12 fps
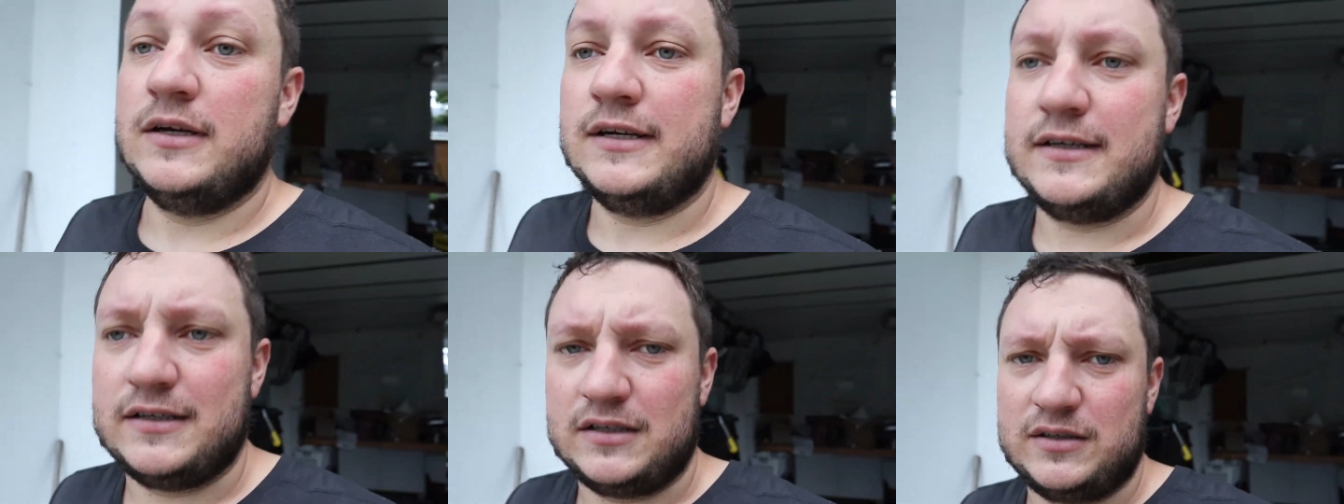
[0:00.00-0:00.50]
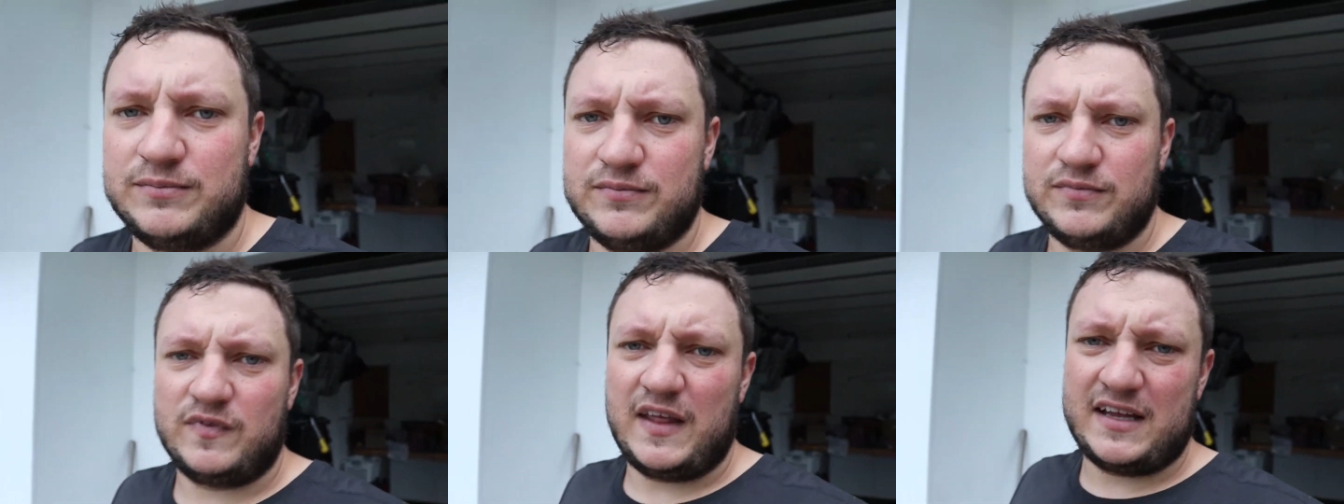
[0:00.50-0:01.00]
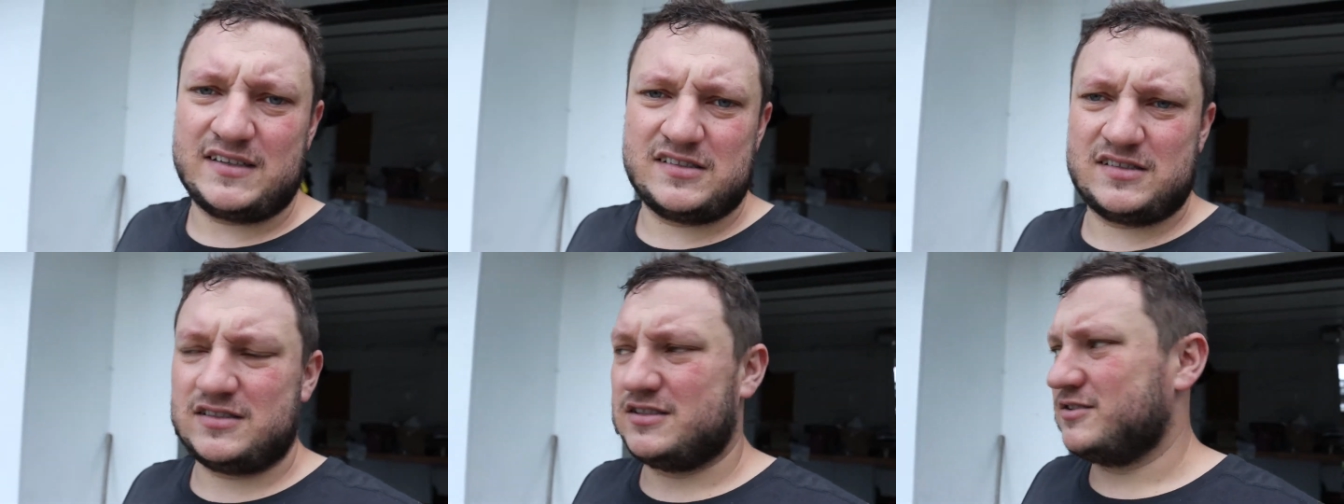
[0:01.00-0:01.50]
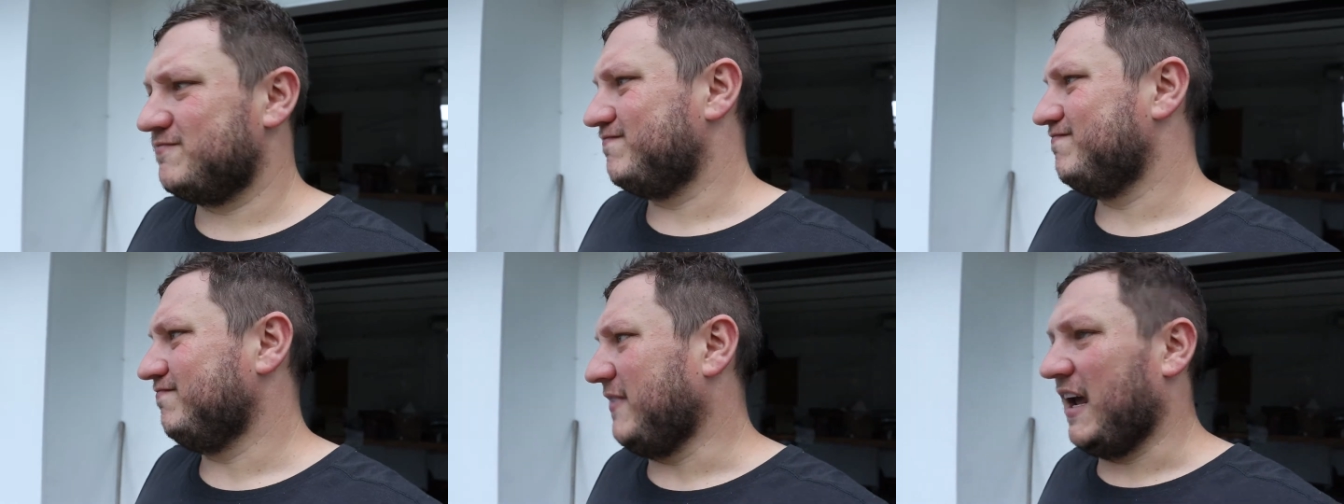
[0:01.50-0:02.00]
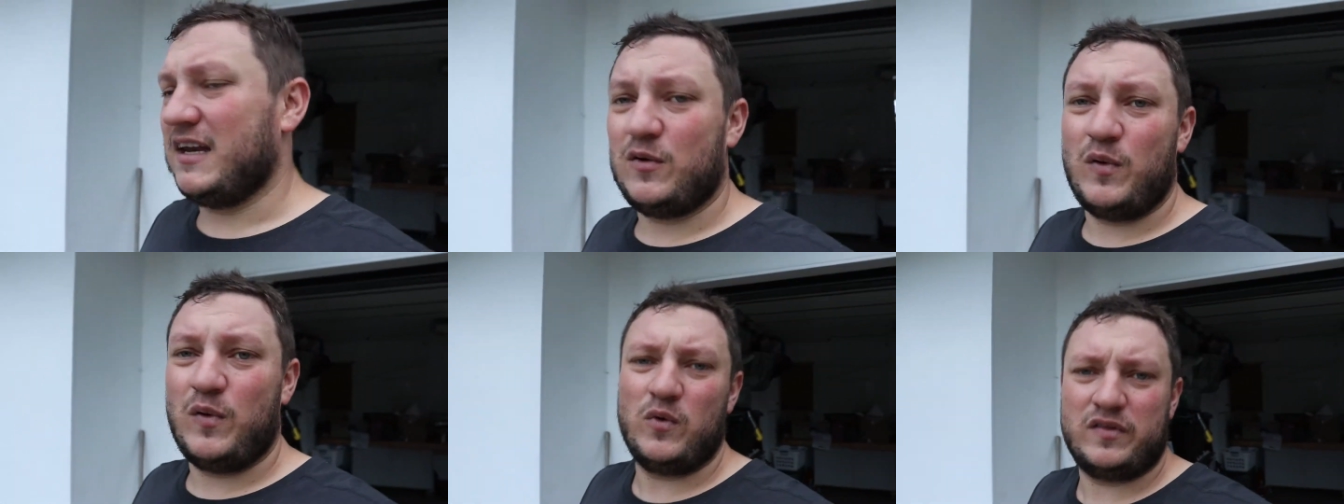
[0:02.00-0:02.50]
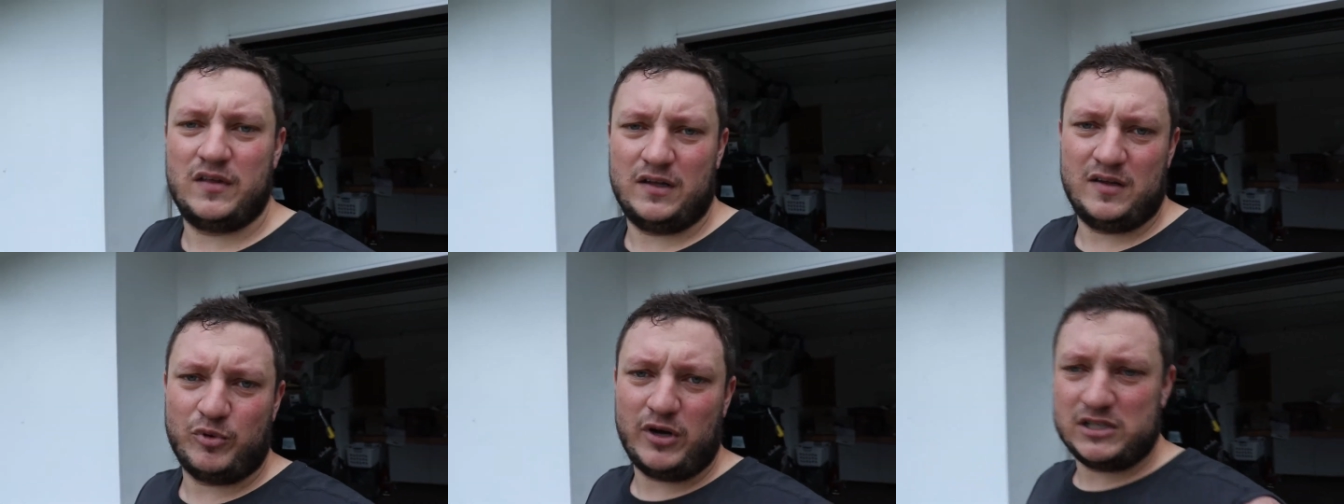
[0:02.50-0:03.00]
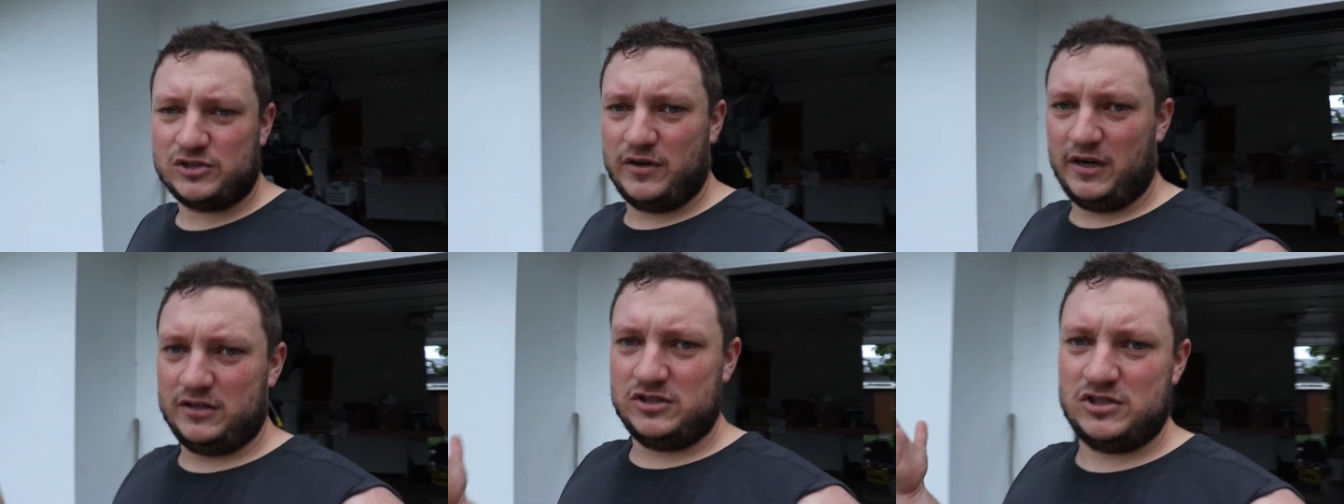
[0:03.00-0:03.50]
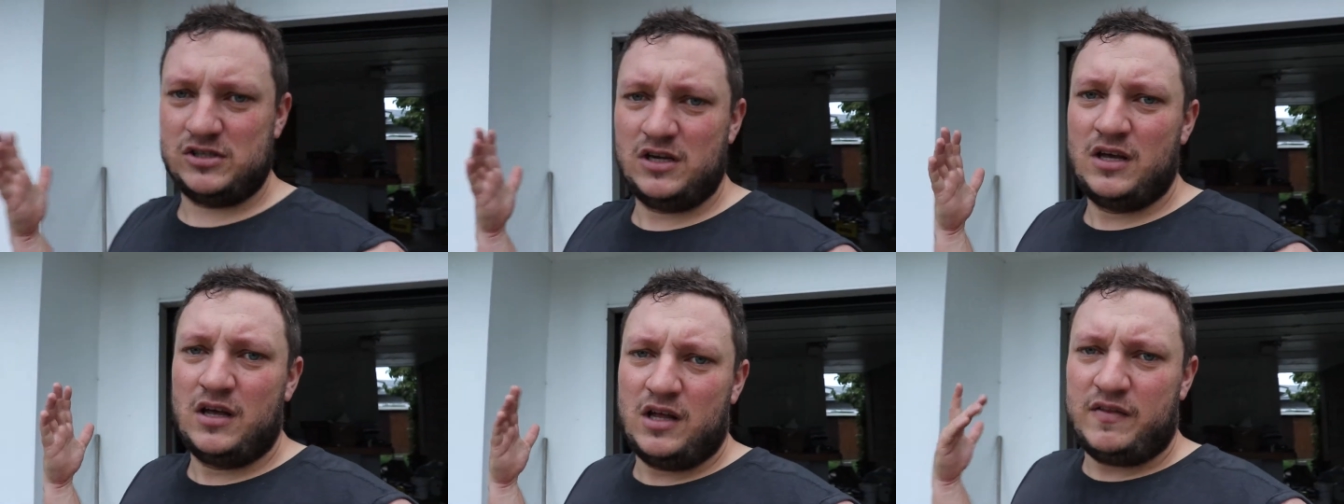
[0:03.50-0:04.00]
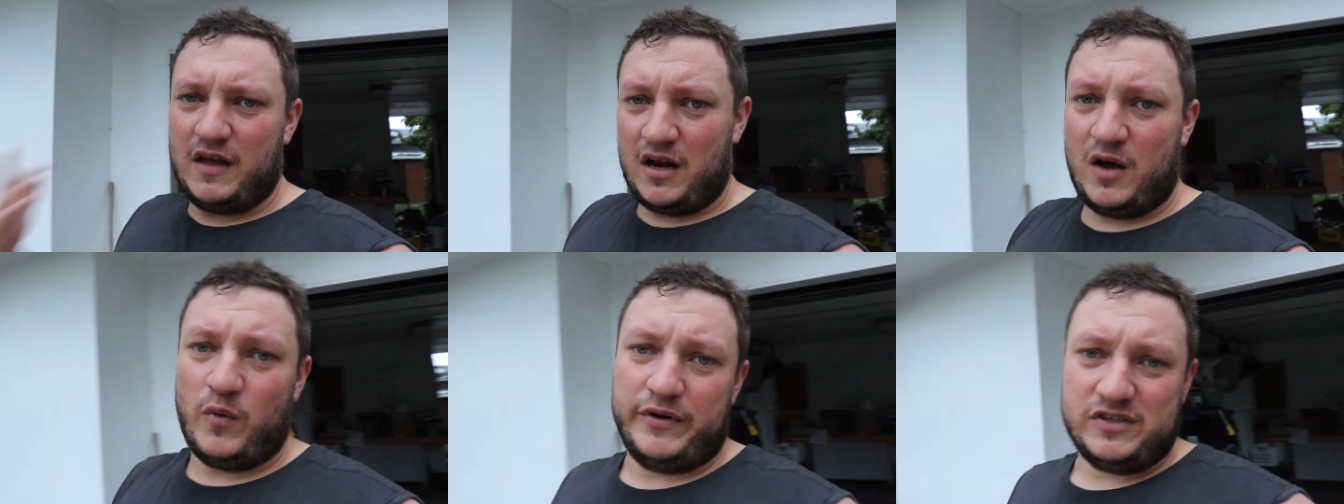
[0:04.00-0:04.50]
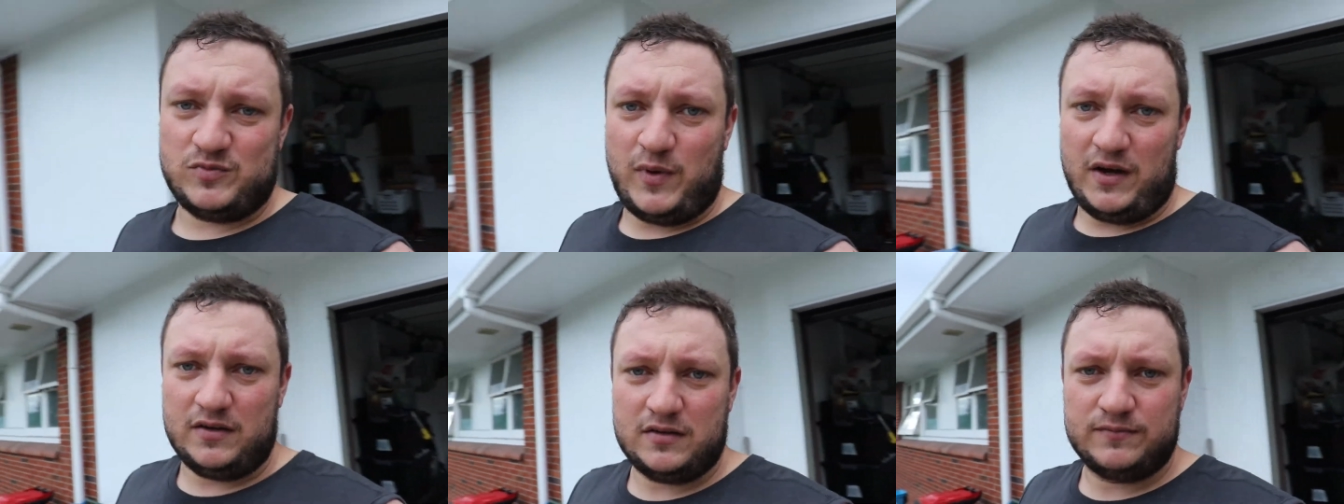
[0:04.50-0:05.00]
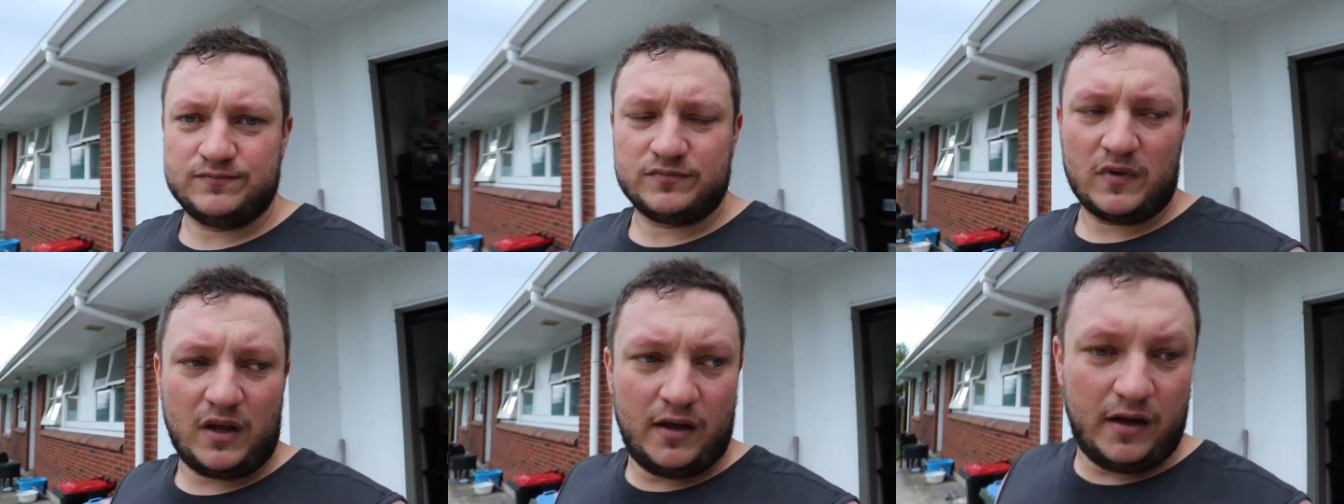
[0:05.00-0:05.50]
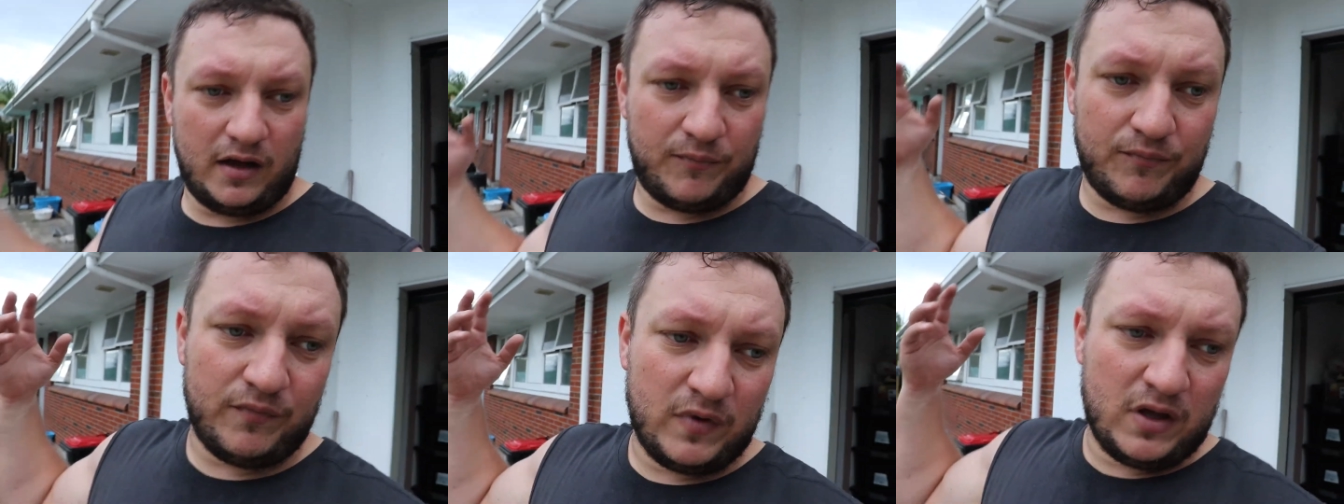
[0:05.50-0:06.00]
um, that's anywhere within the price range that I want to spend. Um,